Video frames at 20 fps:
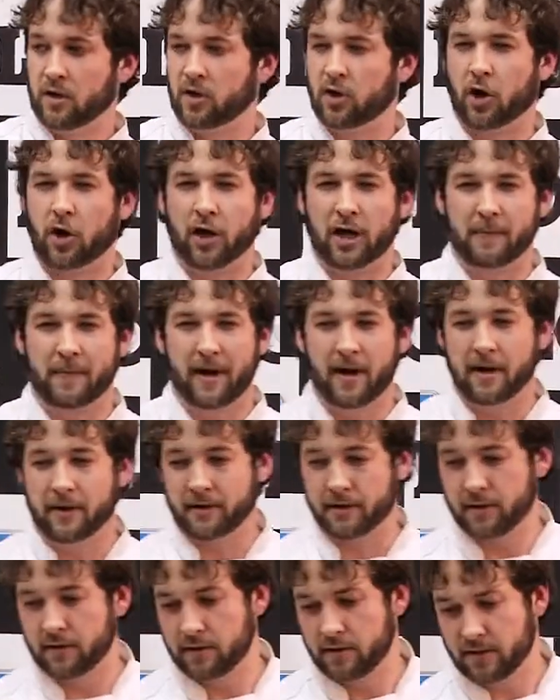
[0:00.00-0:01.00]
garlic
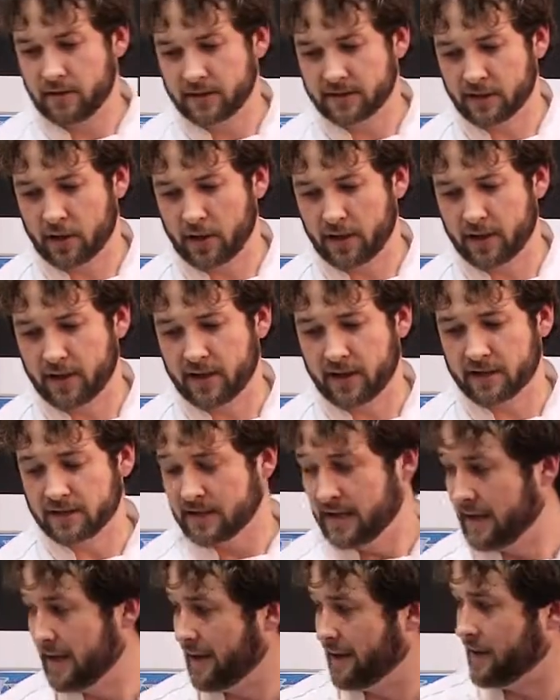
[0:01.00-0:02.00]
powder. That's all it
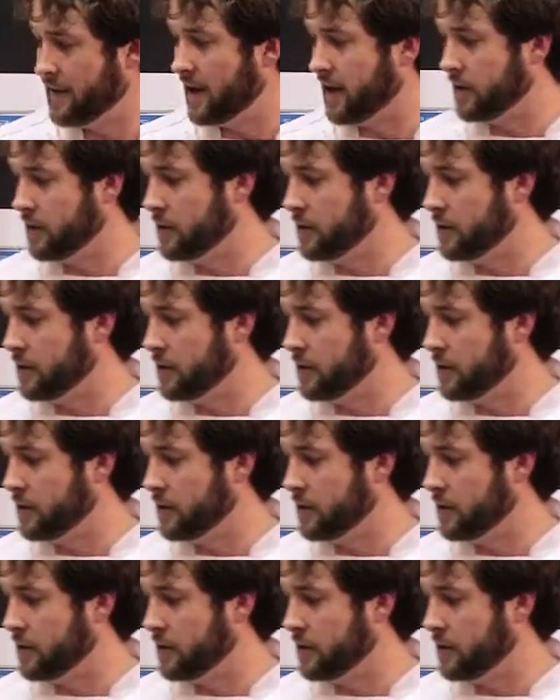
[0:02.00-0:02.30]
is. Then I